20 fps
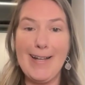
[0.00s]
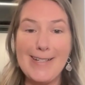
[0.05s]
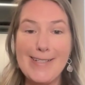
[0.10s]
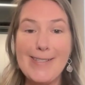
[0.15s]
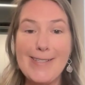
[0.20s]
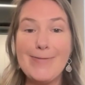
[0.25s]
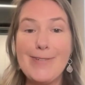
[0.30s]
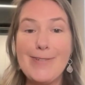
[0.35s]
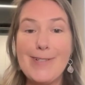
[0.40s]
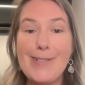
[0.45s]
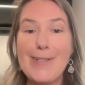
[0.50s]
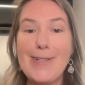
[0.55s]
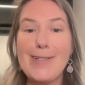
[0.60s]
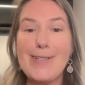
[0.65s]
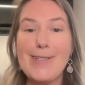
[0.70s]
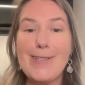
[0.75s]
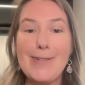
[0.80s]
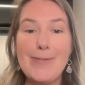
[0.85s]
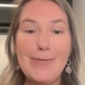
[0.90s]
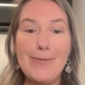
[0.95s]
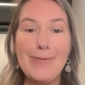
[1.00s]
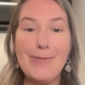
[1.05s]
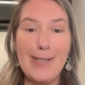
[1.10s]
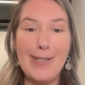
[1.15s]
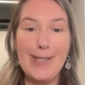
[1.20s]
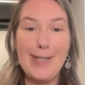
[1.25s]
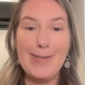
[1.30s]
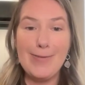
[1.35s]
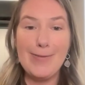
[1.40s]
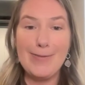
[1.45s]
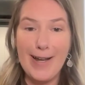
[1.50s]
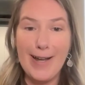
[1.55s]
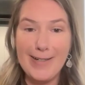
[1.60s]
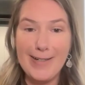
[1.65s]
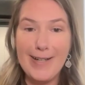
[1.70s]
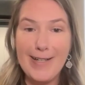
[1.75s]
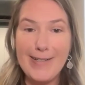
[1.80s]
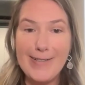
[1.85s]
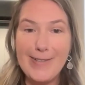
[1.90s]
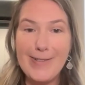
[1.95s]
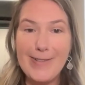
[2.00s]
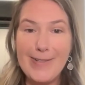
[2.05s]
because the results are fairly threatening